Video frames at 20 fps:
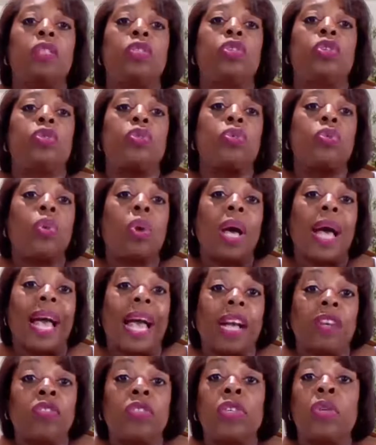to
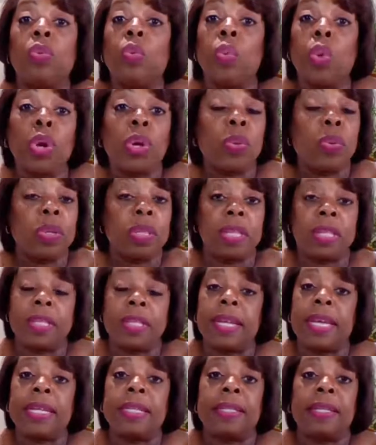actually work with the
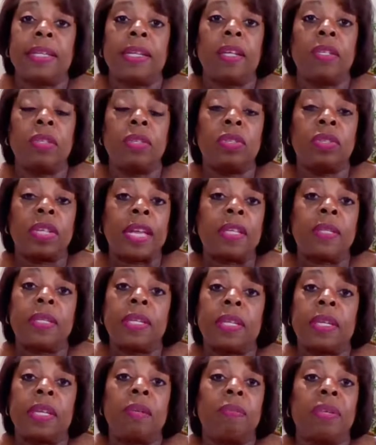state
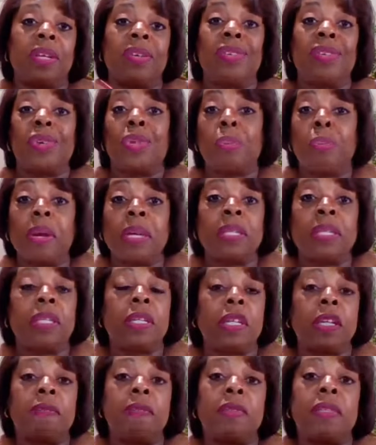Senate, because they're the
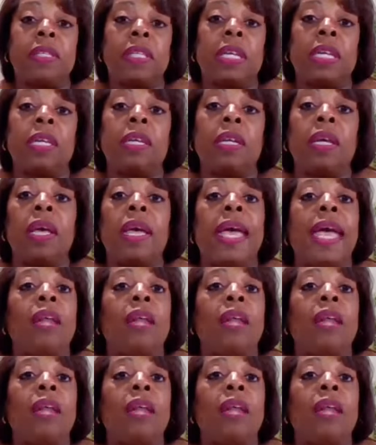president of the Senate,